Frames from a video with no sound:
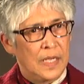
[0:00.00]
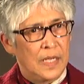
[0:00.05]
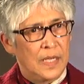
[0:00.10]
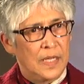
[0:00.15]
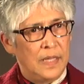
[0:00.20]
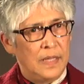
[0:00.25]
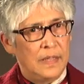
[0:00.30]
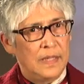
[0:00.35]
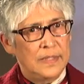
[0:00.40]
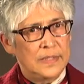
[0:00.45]

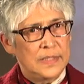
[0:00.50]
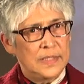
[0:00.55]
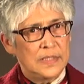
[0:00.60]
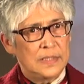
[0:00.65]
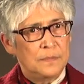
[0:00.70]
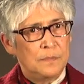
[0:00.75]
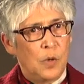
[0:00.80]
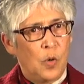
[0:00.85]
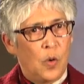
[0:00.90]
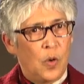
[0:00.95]
this is
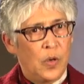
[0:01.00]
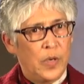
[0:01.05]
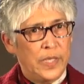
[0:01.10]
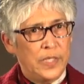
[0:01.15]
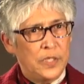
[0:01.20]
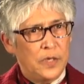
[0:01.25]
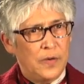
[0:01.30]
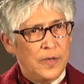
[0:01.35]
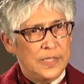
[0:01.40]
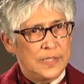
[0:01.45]
more,
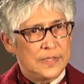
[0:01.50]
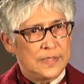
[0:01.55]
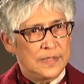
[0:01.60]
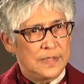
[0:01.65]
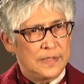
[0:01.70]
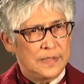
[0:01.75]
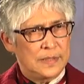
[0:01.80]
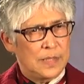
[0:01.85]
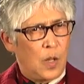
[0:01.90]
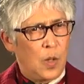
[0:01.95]

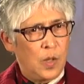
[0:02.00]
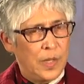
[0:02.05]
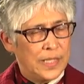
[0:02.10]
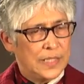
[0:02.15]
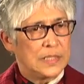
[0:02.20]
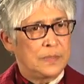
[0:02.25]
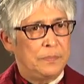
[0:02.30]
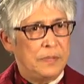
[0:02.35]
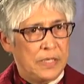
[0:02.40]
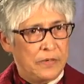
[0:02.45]
this whole
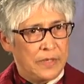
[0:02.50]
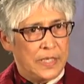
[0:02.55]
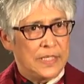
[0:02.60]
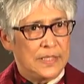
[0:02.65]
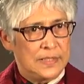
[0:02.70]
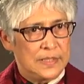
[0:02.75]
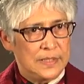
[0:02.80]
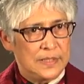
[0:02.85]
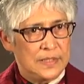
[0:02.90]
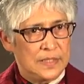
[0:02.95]

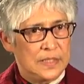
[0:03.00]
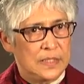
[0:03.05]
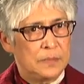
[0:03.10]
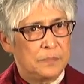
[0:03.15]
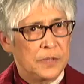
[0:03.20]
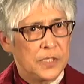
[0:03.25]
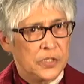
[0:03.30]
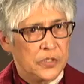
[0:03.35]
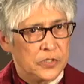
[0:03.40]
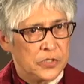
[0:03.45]
experience is a
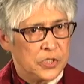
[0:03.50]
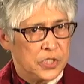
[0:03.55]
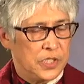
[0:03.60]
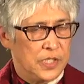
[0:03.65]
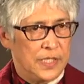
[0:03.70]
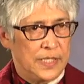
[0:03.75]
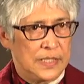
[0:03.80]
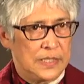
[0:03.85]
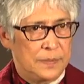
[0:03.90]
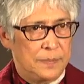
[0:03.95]

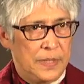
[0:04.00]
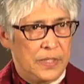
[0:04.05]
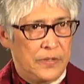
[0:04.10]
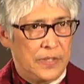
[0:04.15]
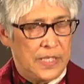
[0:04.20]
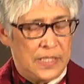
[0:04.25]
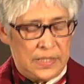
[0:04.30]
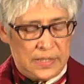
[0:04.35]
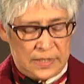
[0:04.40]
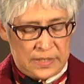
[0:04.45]
spiritual
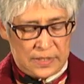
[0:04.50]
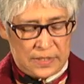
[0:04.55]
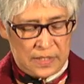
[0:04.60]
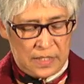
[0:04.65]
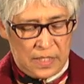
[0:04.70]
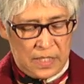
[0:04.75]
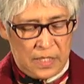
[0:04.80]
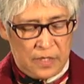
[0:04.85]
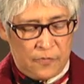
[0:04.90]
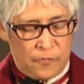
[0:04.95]
experience
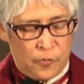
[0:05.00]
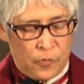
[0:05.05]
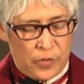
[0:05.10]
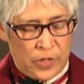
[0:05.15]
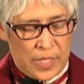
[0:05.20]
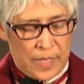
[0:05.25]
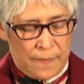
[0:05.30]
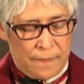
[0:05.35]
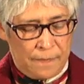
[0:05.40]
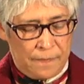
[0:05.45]
for
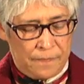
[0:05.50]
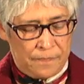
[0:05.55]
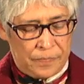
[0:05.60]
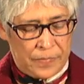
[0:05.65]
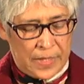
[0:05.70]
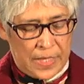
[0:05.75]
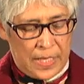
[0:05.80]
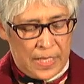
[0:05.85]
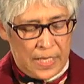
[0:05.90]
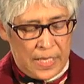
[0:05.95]
them.
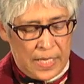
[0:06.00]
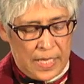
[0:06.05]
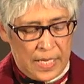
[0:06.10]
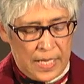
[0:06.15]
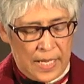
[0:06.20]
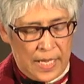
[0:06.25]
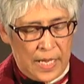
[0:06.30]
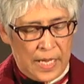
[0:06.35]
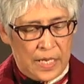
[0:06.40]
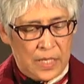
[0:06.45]

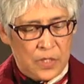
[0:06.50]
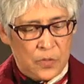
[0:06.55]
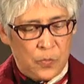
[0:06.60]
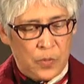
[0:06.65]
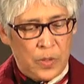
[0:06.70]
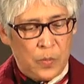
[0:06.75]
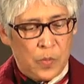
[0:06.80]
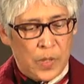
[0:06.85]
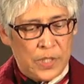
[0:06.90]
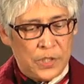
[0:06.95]
And
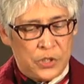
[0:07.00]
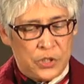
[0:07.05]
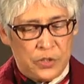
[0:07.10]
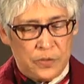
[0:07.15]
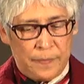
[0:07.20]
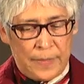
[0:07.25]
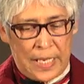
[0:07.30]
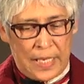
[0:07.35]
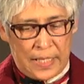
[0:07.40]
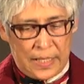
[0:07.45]
we want to
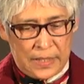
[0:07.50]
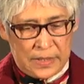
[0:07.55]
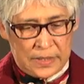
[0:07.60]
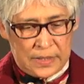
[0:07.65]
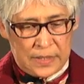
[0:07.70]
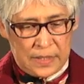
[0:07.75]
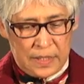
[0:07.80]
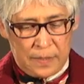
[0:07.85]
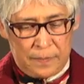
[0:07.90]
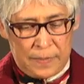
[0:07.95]
make
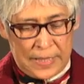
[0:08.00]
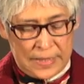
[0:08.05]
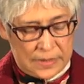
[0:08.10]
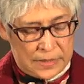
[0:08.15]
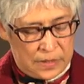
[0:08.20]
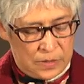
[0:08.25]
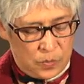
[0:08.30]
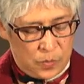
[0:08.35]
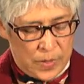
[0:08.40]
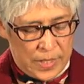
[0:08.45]
it a
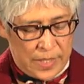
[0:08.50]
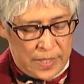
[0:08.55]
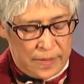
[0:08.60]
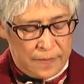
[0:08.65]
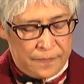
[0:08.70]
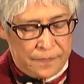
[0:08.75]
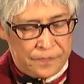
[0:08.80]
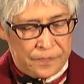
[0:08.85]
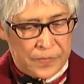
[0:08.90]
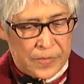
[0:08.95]
pleasant
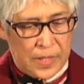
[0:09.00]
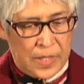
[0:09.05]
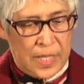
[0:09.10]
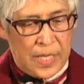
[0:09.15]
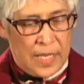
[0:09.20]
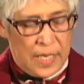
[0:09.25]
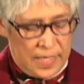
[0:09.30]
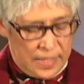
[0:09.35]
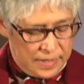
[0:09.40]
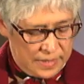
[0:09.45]
one.
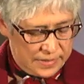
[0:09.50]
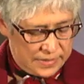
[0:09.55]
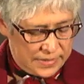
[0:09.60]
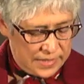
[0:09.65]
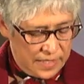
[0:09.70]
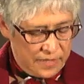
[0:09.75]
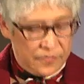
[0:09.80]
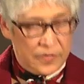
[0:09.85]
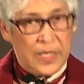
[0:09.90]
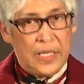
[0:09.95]
This
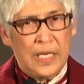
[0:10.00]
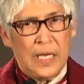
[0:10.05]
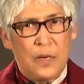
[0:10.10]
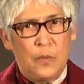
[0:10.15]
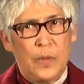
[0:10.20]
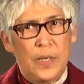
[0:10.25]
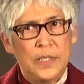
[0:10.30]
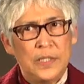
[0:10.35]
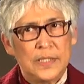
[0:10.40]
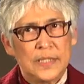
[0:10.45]
evening, I
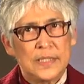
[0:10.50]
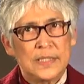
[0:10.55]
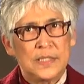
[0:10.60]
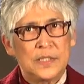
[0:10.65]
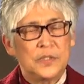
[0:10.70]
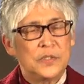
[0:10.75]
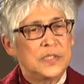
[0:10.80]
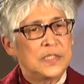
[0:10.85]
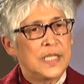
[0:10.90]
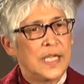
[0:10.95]
want us
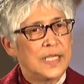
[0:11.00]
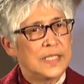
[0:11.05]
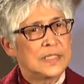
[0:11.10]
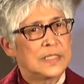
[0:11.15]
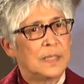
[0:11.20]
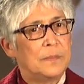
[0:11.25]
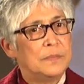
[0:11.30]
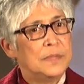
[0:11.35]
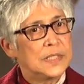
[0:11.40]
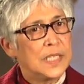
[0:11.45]
to take
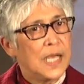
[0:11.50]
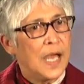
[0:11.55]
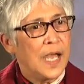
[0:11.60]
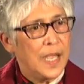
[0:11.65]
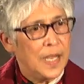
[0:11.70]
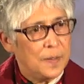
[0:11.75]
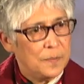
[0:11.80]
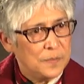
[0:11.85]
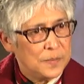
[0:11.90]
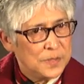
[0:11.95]
some
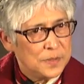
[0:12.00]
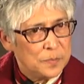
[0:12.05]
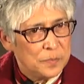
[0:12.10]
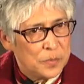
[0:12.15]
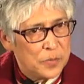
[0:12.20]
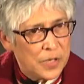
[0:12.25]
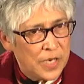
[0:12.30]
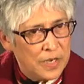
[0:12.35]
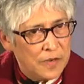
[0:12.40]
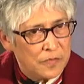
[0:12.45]
time to
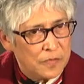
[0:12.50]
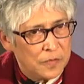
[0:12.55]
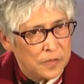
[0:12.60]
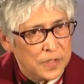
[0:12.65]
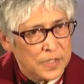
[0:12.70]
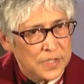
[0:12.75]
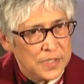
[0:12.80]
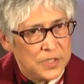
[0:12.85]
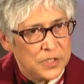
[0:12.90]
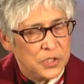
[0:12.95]
pray for
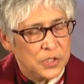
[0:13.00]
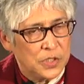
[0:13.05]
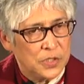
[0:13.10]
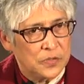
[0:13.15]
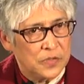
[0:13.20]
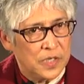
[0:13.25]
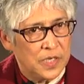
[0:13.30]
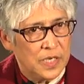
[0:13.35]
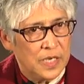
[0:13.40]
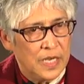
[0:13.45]
these
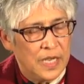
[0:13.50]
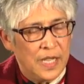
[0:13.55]
children.